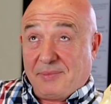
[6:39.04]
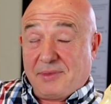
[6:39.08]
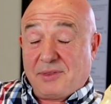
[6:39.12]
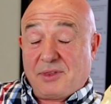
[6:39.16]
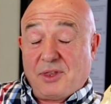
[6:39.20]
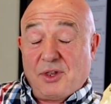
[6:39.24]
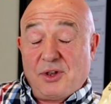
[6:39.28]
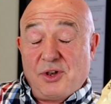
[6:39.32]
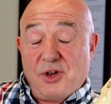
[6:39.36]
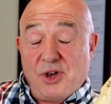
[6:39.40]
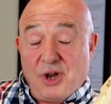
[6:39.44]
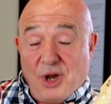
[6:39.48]

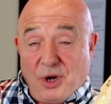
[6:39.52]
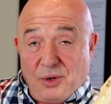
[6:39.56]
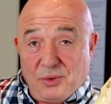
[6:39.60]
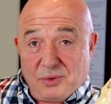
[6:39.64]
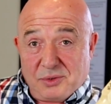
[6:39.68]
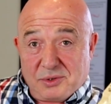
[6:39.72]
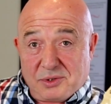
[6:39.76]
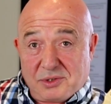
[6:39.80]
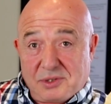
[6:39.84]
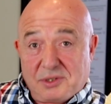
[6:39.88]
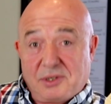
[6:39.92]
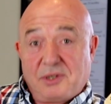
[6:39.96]

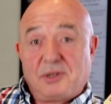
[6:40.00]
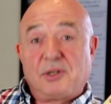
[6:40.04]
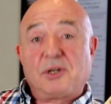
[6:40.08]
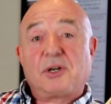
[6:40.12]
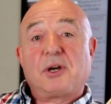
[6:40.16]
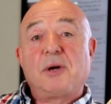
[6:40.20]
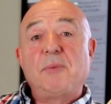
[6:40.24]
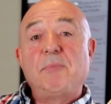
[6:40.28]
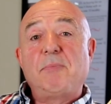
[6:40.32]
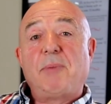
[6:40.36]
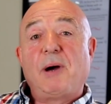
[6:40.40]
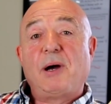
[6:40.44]
notes that
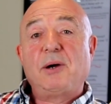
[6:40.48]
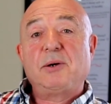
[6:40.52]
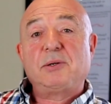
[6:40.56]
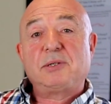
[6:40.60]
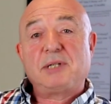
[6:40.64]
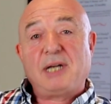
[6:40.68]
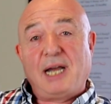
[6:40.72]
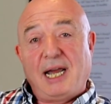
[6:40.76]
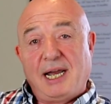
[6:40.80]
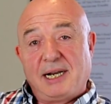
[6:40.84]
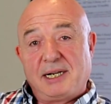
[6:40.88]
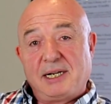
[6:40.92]
the
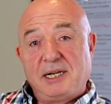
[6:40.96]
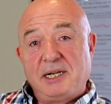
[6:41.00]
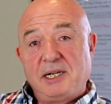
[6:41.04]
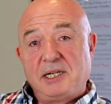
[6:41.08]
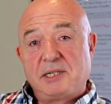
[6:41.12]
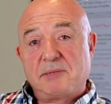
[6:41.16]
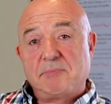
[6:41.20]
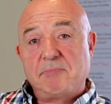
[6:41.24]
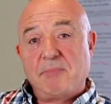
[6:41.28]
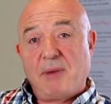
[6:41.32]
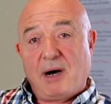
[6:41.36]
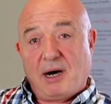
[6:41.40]
composer had in
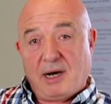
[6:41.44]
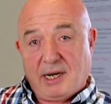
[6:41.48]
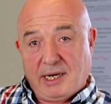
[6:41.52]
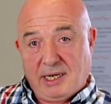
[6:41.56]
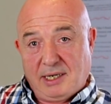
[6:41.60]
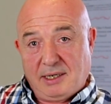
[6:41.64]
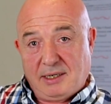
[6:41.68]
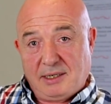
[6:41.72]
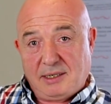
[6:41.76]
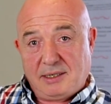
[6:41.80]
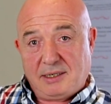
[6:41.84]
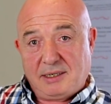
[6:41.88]
his
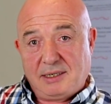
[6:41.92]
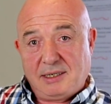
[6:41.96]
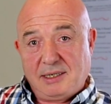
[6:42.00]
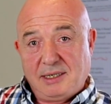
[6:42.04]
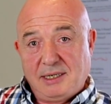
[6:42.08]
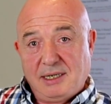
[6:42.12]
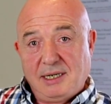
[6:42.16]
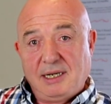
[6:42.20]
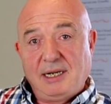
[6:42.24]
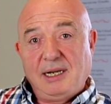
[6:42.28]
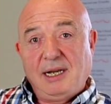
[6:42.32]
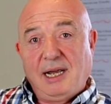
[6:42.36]
mind
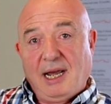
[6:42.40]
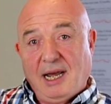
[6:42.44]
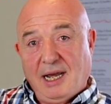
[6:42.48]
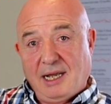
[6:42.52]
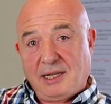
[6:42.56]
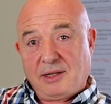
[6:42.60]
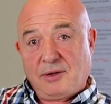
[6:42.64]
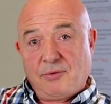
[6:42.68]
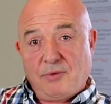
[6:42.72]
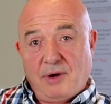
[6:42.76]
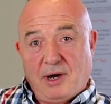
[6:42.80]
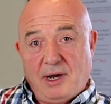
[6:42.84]

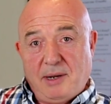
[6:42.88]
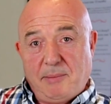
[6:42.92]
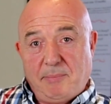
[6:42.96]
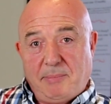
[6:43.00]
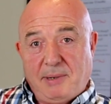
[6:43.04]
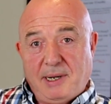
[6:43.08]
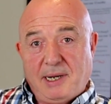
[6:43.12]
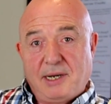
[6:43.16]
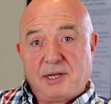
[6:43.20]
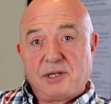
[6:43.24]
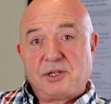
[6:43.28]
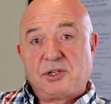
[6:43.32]
at the
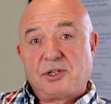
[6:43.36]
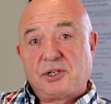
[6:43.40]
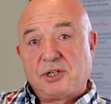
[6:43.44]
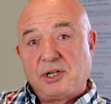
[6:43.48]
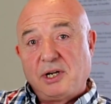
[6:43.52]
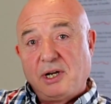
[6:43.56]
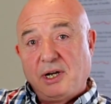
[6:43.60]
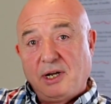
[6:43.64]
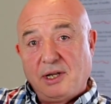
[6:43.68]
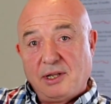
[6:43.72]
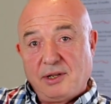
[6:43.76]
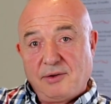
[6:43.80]
right
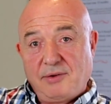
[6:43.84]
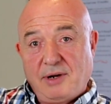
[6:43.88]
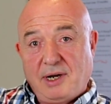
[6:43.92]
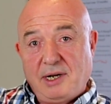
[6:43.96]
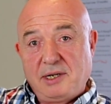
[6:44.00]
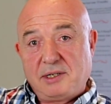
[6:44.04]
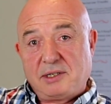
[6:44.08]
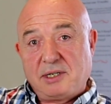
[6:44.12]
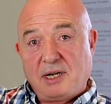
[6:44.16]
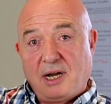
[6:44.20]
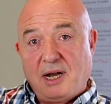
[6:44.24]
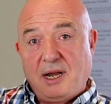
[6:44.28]
pitch, at the
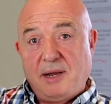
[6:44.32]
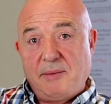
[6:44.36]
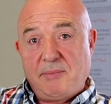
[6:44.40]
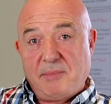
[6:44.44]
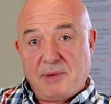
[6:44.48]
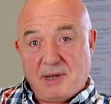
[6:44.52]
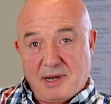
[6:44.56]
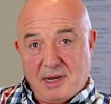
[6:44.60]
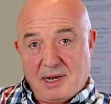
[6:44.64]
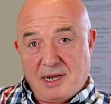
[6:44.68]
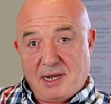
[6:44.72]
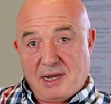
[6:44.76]
right
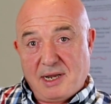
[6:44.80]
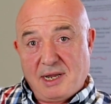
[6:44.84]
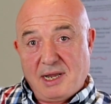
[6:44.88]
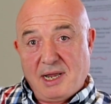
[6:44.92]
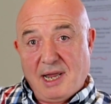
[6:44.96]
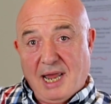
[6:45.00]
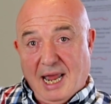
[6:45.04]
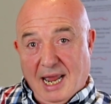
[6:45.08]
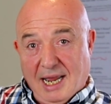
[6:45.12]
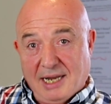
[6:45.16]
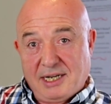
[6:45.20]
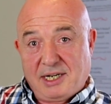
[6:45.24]
time,
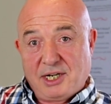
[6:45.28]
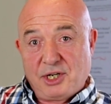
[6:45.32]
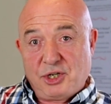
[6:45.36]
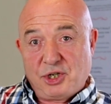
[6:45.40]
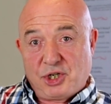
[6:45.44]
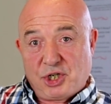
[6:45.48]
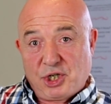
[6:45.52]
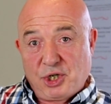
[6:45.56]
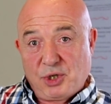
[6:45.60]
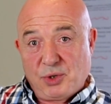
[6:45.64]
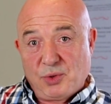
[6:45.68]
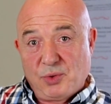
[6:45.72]
and
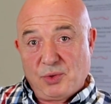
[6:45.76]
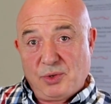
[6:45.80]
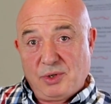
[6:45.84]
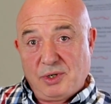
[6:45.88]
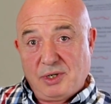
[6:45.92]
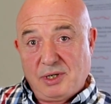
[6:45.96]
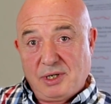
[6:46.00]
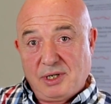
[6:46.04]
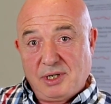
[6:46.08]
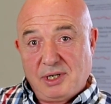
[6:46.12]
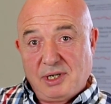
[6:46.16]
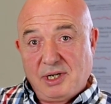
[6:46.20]
in
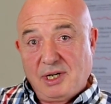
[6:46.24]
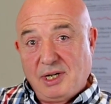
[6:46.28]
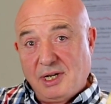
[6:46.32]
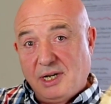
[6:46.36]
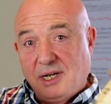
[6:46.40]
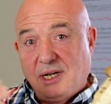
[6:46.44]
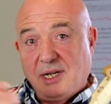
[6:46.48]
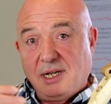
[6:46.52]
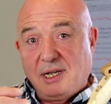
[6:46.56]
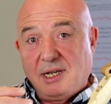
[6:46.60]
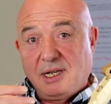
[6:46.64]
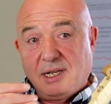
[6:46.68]
tune,
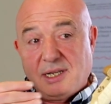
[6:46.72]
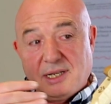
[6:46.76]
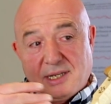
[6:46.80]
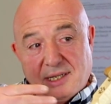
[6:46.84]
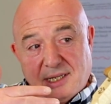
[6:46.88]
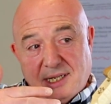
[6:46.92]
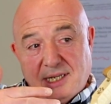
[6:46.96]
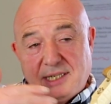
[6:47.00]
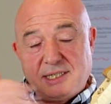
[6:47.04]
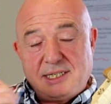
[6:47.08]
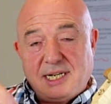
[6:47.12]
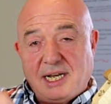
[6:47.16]

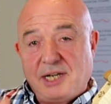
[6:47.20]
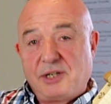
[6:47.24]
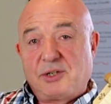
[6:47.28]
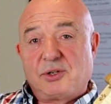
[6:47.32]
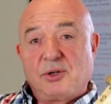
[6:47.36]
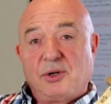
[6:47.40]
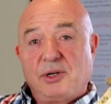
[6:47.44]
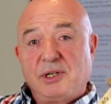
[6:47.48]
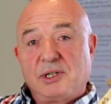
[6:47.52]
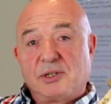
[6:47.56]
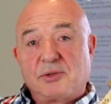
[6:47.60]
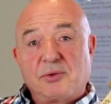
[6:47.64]
these head
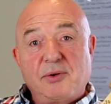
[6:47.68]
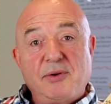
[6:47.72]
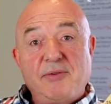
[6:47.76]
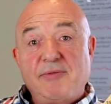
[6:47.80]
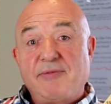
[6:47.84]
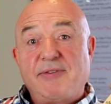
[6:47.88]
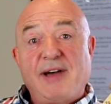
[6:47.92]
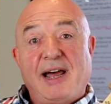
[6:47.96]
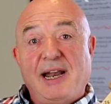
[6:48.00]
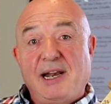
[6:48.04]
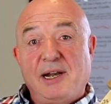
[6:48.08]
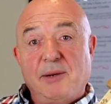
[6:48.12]
joints were
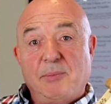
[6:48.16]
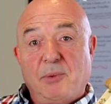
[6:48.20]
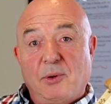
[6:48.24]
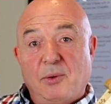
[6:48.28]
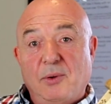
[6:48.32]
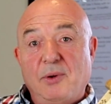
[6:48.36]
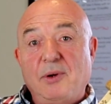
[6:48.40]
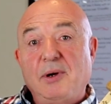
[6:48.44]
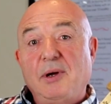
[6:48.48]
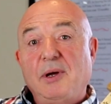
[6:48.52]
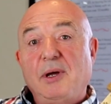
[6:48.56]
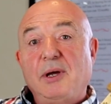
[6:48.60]

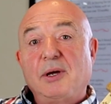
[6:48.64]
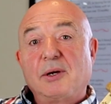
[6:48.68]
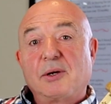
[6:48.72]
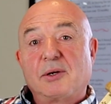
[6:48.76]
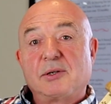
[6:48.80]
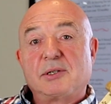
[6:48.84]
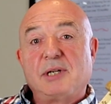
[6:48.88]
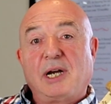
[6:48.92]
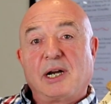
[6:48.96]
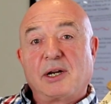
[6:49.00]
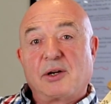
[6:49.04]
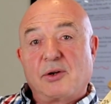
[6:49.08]
invaluable
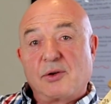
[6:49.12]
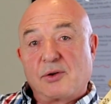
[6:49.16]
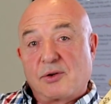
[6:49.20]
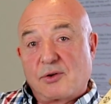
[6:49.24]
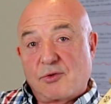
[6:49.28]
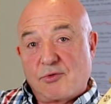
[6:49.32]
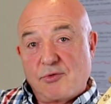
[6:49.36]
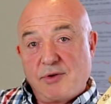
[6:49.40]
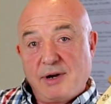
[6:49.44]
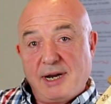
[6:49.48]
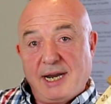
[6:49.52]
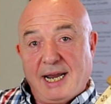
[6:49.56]
because I
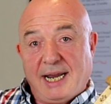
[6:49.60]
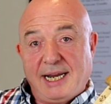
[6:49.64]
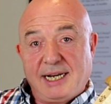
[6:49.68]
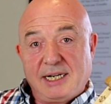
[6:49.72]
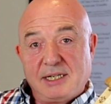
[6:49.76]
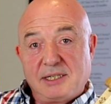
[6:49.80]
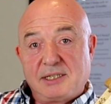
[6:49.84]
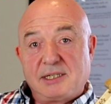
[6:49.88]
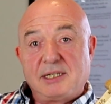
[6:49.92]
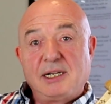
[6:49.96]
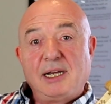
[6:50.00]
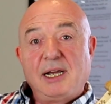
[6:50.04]
could
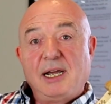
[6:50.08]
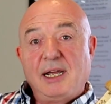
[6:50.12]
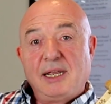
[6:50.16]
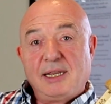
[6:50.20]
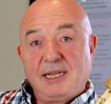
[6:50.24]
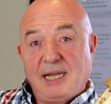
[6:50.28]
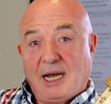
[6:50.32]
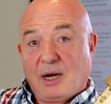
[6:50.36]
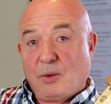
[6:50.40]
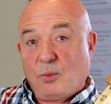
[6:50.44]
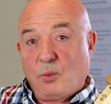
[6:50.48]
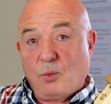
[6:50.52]
create
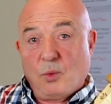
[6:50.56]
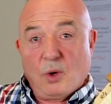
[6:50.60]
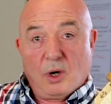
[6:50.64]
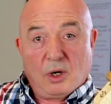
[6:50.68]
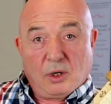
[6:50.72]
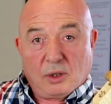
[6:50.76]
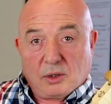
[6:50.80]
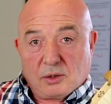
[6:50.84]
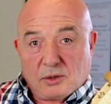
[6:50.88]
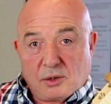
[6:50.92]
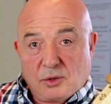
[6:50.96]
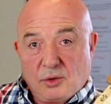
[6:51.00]
that
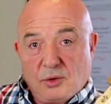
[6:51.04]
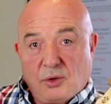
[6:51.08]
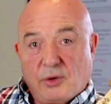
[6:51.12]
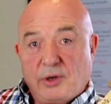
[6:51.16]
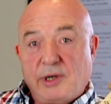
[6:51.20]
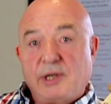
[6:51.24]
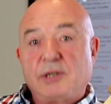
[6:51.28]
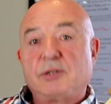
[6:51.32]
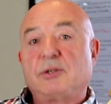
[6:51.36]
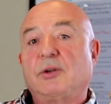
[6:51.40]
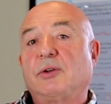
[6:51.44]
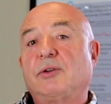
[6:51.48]
world
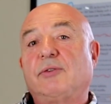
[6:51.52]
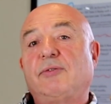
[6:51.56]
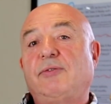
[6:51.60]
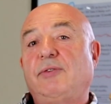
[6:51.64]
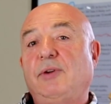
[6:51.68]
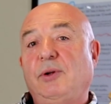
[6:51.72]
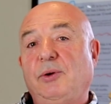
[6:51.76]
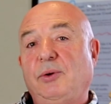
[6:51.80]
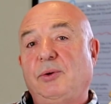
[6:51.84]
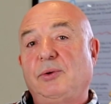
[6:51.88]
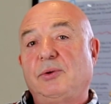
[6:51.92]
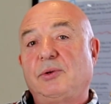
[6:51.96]
noise on a
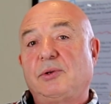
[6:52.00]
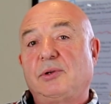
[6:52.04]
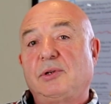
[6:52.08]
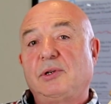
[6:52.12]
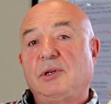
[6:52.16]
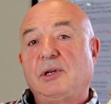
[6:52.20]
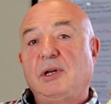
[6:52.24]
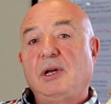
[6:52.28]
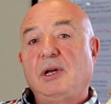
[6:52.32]
flute,